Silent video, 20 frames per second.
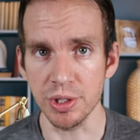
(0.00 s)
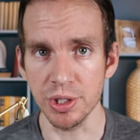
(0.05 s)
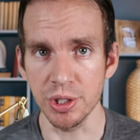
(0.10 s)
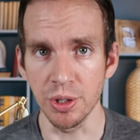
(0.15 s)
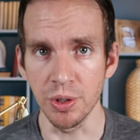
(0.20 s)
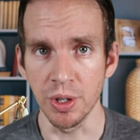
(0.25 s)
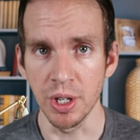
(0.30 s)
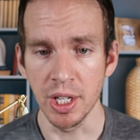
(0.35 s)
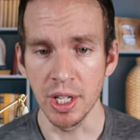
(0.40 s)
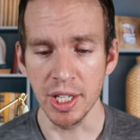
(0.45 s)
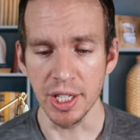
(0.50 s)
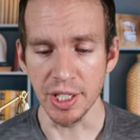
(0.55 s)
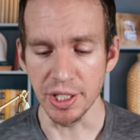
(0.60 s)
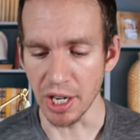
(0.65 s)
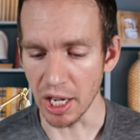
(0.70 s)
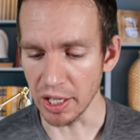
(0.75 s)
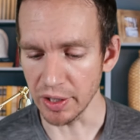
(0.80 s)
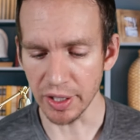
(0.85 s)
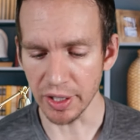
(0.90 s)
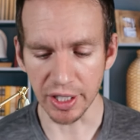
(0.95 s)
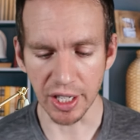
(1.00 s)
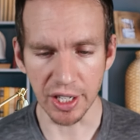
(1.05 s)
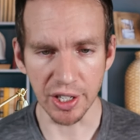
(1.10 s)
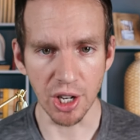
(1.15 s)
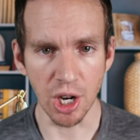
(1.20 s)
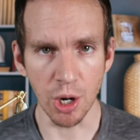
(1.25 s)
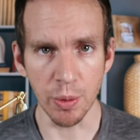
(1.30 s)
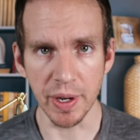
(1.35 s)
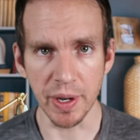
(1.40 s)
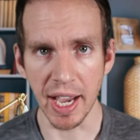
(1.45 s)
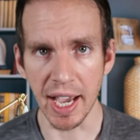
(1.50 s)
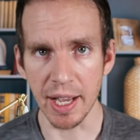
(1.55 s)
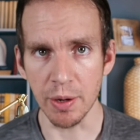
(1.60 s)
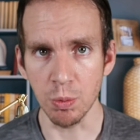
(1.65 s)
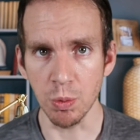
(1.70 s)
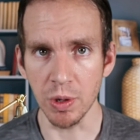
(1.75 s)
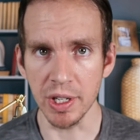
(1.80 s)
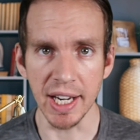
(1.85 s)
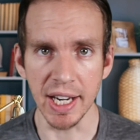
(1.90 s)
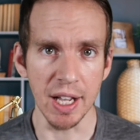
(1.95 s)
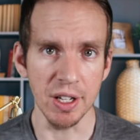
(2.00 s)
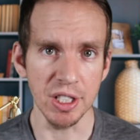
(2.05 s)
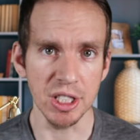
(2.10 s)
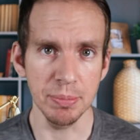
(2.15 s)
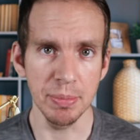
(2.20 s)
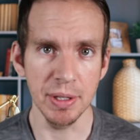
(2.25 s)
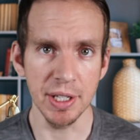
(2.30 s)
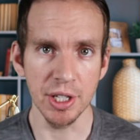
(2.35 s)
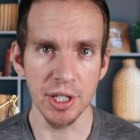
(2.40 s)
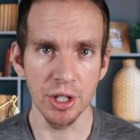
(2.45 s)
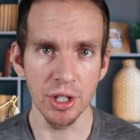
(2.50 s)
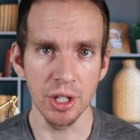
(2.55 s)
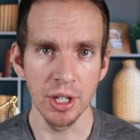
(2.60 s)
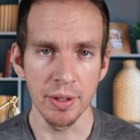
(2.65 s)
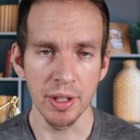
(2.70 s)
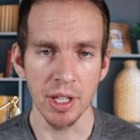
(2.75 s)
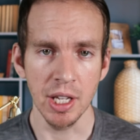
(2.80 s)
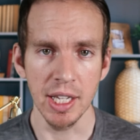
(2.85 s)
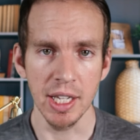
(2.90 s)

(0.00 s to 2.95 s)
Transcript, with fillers: So not long ago, we had one House Speaker